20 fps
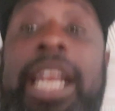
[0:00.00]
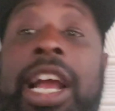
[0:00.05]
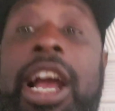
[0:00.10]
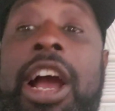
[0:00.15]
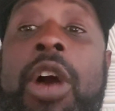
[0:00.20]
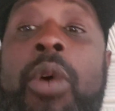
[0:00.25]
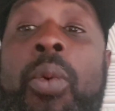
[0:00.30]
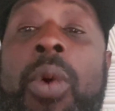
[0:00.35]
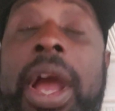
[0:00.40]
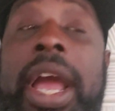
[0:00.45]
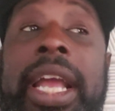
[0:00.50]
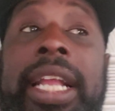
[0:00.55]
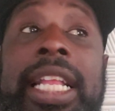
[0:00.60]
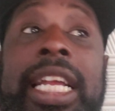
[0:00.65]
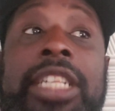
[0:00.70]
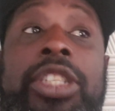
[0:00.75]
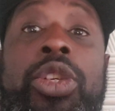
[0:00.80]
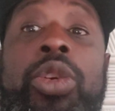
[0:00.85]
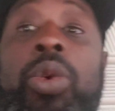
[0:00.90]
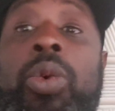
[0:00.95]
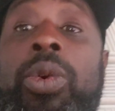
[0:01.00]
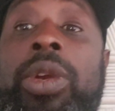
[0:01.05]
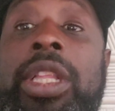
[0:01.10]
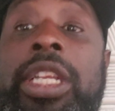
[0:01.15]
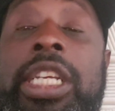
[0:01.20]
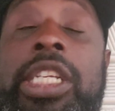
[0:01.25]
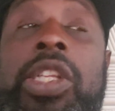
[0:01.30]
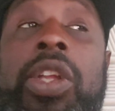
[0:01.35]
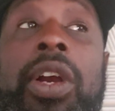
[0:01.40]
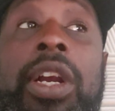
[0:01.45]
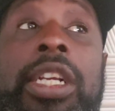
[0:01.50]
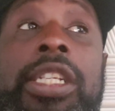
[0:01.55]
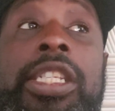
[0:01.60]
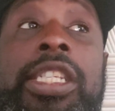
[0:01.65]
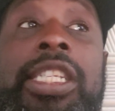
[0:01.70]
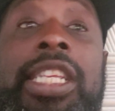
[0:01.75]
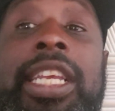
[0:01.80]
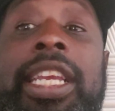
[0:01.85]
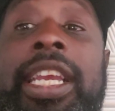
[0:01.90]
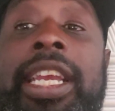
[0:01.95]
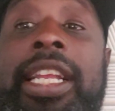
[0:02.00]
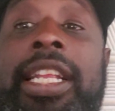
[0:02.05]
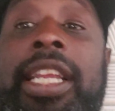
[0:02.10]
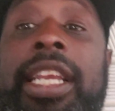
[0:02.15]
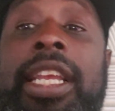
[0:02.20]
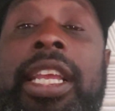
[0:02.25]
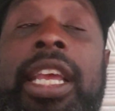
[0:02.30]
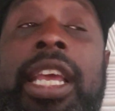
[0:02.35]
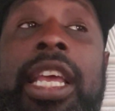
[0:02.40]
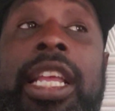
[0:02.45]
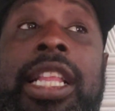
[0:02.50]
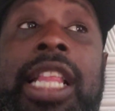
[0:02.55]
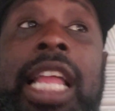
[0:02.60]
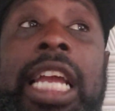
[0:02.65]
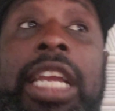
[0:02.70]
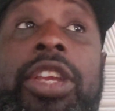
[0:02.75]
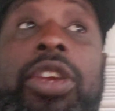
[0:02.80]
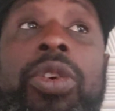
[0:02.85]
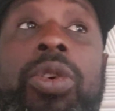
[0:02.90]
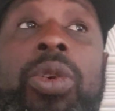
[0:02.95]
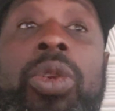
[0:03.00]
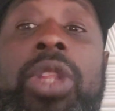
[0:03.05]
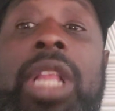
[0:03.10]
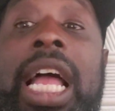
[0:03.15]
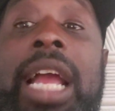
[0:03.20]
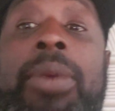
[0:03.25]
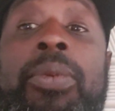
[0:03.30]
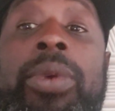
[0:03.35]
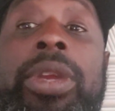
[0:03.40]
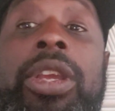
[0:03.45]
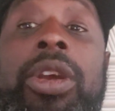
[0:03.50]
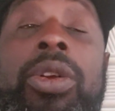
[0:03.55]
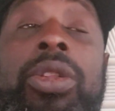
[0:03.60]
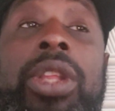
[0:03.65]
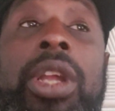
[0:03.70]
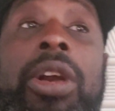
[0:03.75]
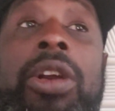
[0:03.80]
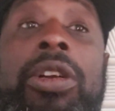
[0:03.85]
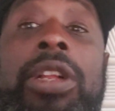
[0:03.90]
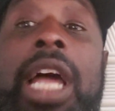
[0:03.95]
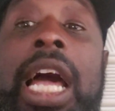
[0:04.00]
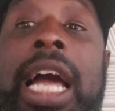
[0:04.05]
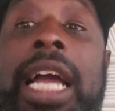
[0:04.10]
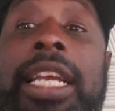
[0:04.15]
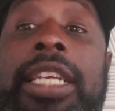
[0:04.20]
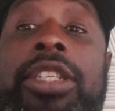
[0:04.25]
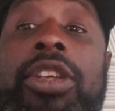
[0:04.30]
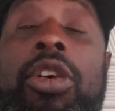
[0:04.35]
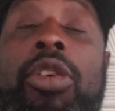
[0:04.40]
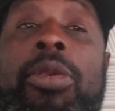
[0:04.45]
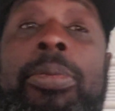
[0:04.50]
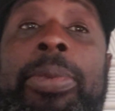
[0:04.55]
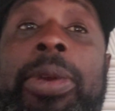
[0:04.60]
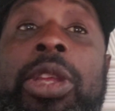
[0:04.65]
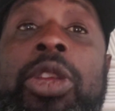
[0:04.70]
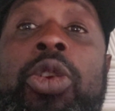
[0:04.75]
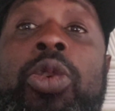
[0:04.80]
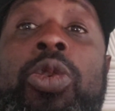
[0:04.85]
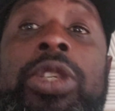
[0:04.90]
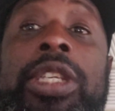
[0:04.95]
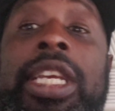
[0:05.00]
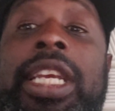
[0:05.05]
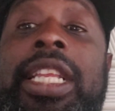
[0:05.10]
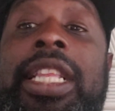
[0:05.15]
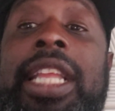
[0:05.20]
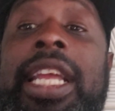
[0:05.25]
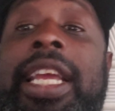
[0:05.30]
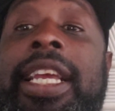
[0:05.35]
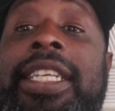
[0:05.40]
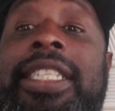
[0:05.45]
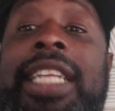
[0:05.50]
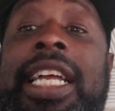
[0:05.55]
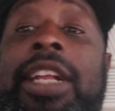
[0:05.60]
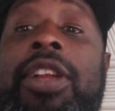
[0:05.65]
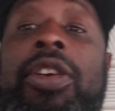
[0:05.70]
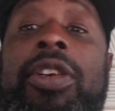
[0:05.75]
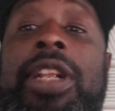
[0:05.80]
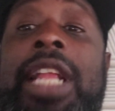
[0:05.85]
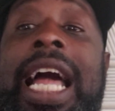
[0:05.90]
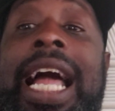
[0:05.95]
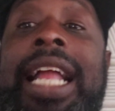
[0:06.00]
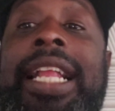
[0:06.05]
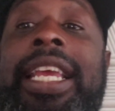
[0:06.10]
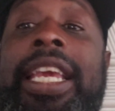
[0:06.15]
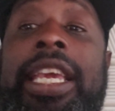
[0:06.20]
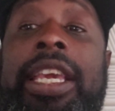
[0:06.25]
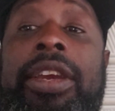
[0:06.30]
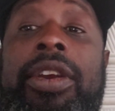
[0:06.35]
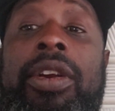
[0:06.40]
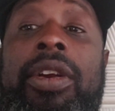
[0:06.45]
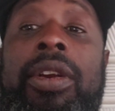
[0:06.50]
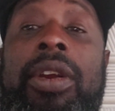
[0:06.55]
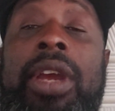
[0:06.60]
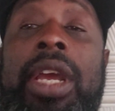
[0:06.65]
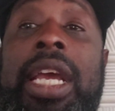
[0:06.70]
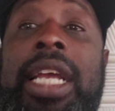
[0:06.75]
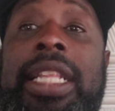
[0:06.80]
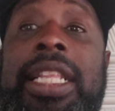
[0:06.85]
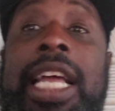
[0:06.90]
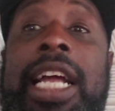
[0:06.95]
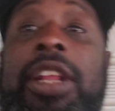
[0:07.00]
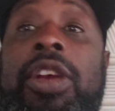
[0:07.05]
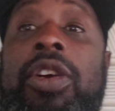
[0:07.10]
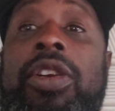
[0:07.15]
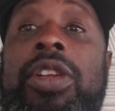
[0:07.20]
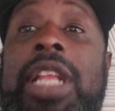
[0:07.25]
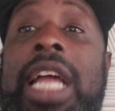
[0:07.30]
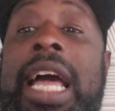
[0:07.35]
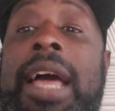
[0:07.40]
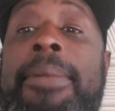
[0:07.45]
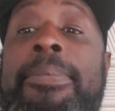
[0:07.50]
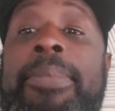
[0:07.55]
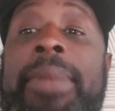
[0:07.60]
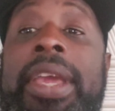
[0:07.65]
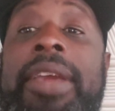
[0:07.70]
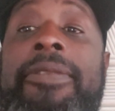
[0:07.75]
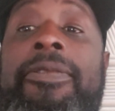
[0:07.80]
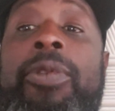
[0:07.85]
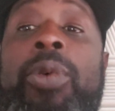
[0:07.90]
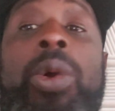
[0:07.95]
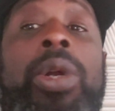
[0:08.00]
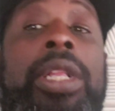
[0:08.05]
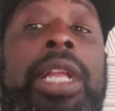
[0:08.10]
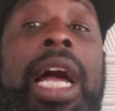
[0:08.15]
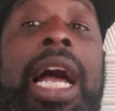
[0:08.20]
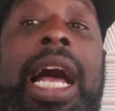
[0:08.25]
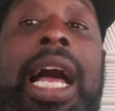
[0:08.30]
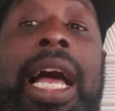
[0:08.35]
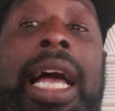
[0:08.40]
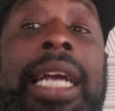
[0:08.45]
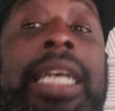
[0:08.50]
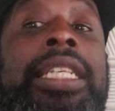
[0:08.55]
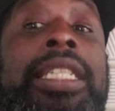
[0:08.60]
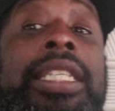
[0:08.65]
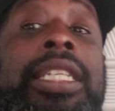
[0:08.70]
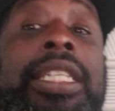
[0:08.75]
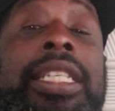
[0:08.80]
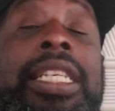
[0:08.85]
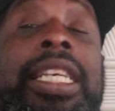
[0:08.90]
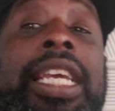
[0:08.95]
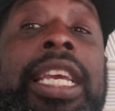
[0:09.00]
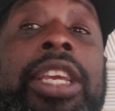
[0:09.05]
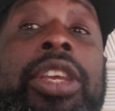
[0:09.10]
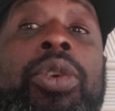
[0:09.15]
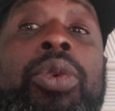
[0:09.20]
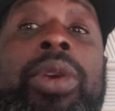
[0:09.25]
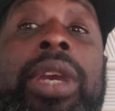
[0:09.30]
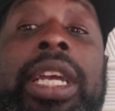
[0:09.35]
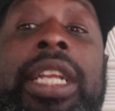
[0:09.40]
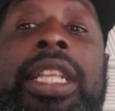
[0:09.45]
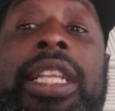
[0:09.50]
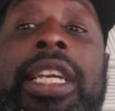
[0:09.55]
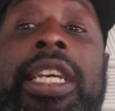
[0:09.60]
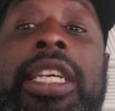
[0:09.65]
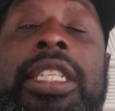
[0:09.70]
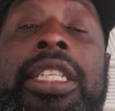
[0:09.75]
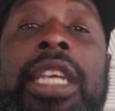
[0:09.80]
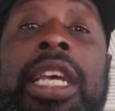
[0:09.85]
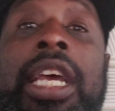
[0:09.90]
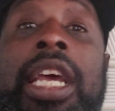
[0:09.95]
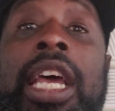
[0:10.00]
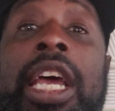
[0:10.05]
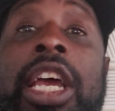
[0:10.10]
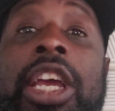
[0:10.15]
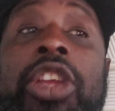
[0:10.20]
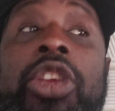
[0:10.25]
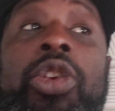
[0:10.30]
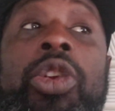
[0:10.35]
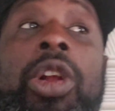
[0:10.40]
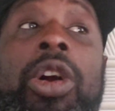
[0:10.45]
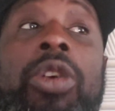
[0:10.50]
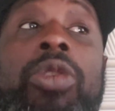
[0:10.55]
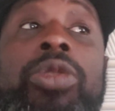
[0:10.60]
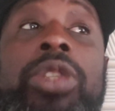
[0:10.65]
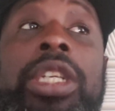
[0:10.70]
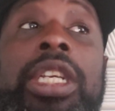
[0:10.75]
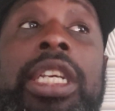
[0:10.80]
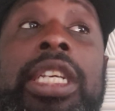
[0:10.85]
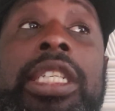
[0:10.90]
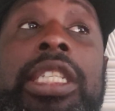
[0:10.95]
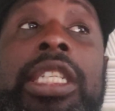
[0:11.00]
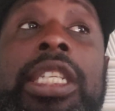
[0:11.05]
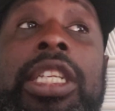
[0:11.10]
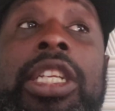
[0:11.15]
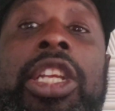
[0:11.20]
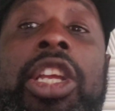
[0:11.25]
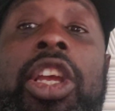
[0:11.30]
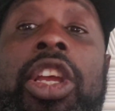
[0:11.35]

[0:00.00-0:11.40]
a way that you'll really start seeing it. Like you like when your third eye is open, you see things that are not here, that are not meant for the eyes to see. You get this, you don't just,